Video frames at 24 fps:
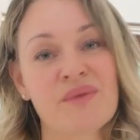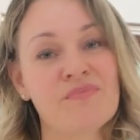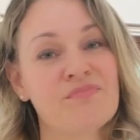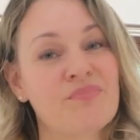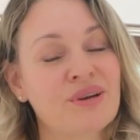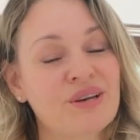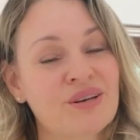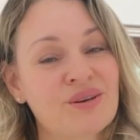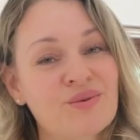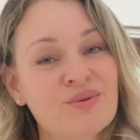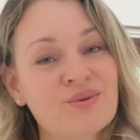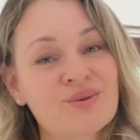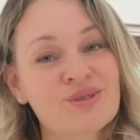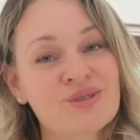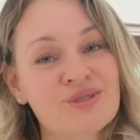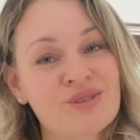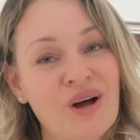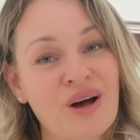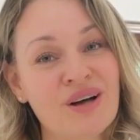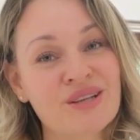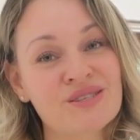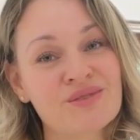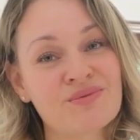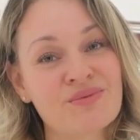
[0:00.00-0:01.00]
But it all
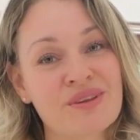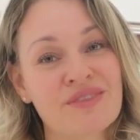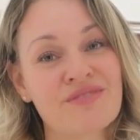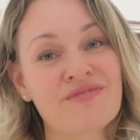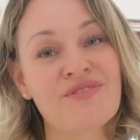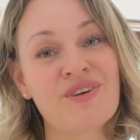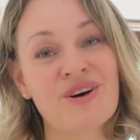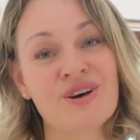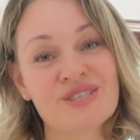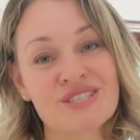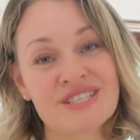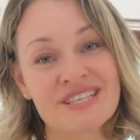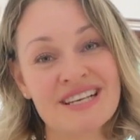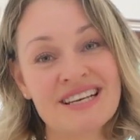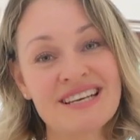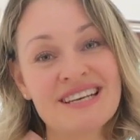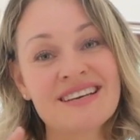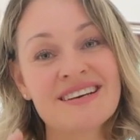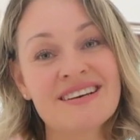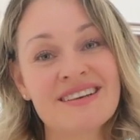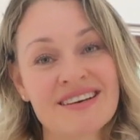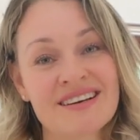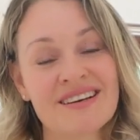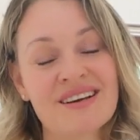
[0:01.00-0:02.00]
starts with
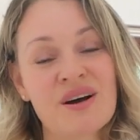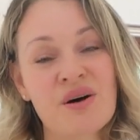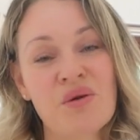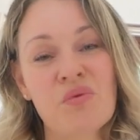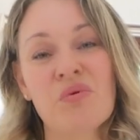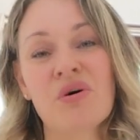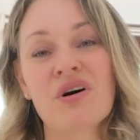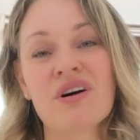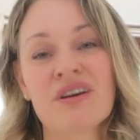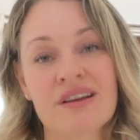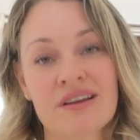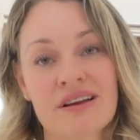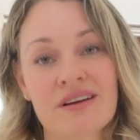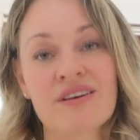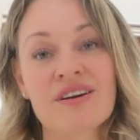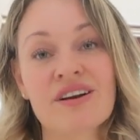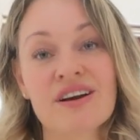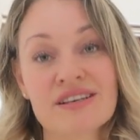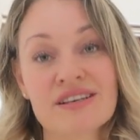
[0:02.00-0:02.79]
firstly working on